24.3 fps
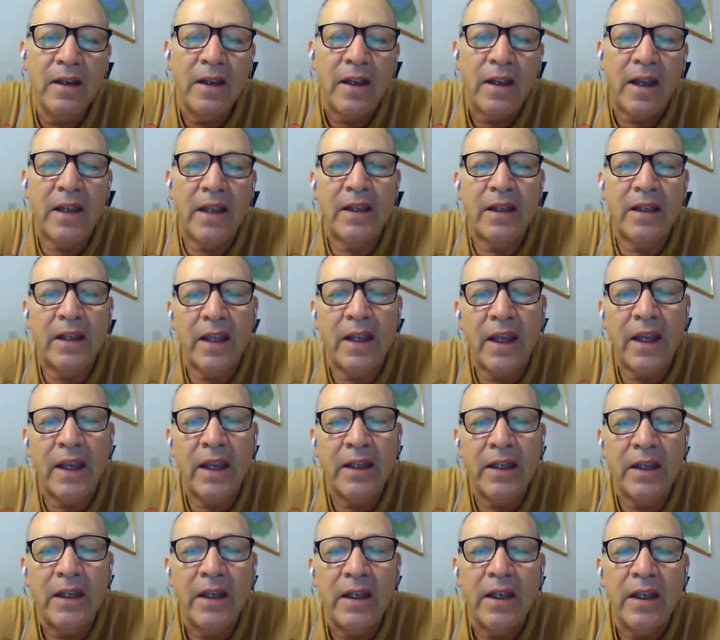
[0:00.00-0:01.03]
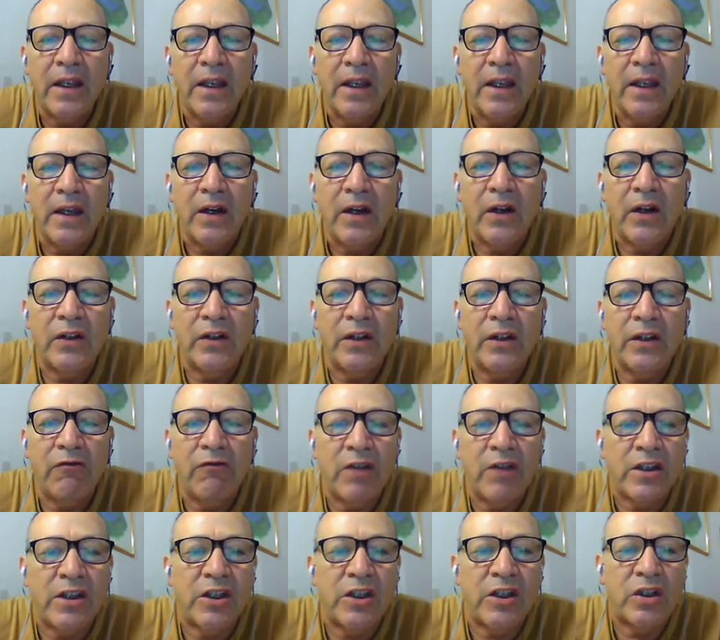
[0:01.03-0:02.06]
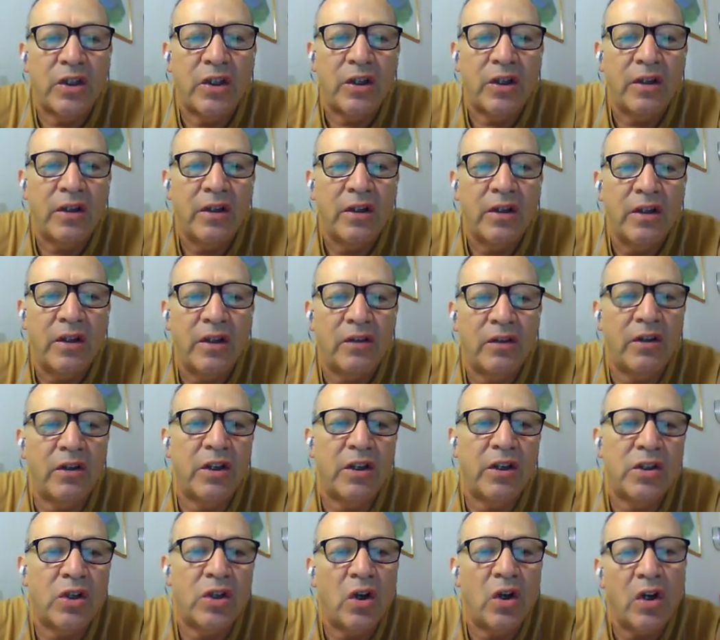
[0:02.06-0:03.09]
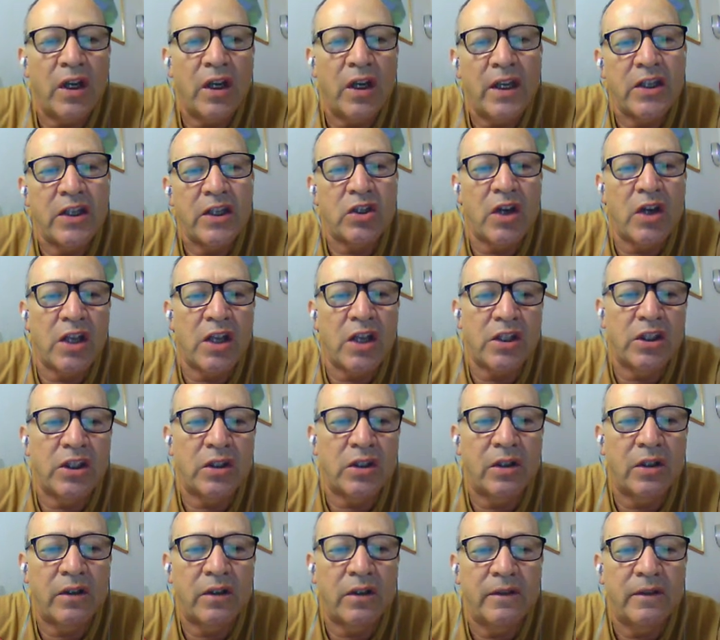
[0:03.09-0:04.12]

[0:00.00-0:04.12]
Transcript: and the end of the resistor. The result is transistor.